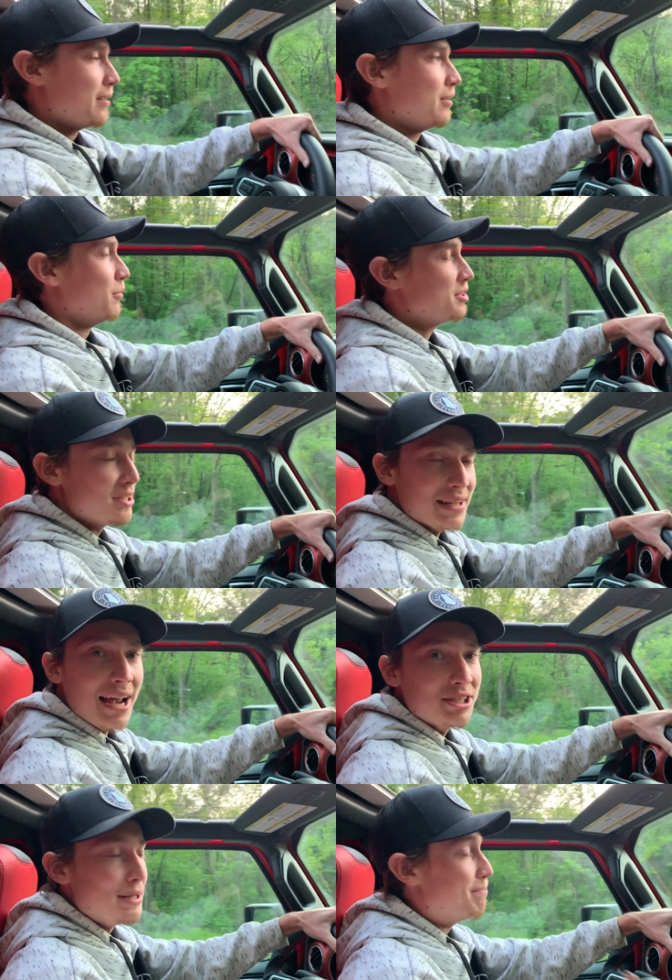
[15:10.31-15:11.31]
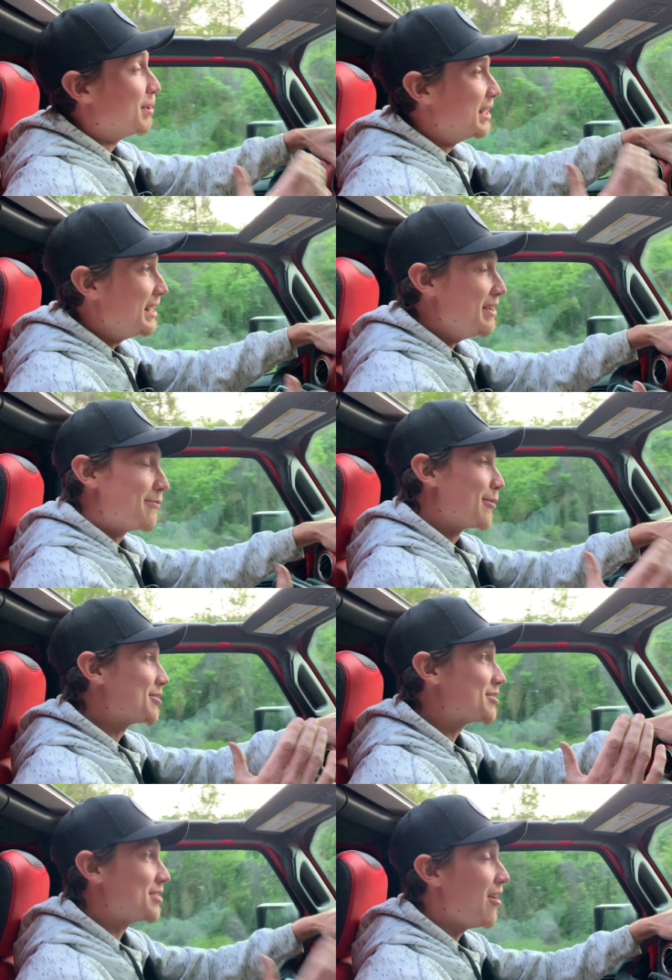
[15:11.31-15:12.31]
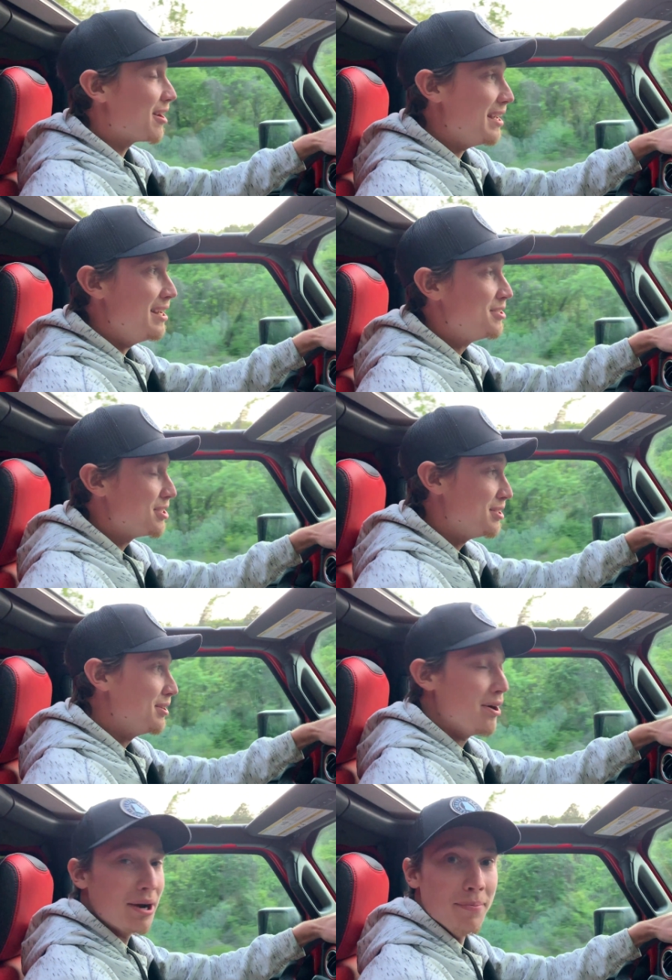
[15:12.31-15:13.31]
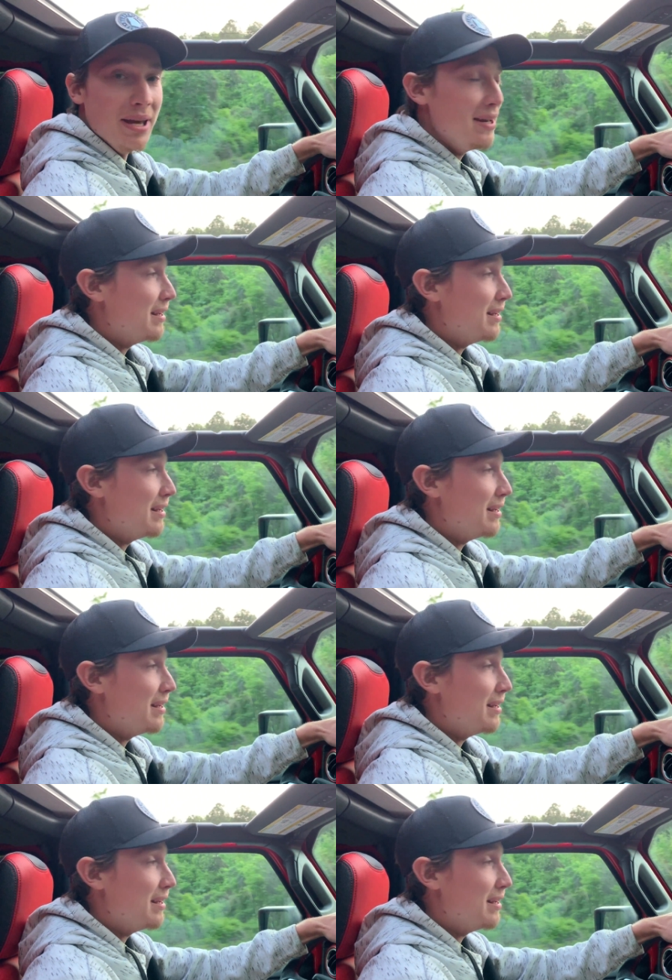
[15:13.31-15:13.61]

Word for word: Which is actually plenty for a stock engine, you know what I mean?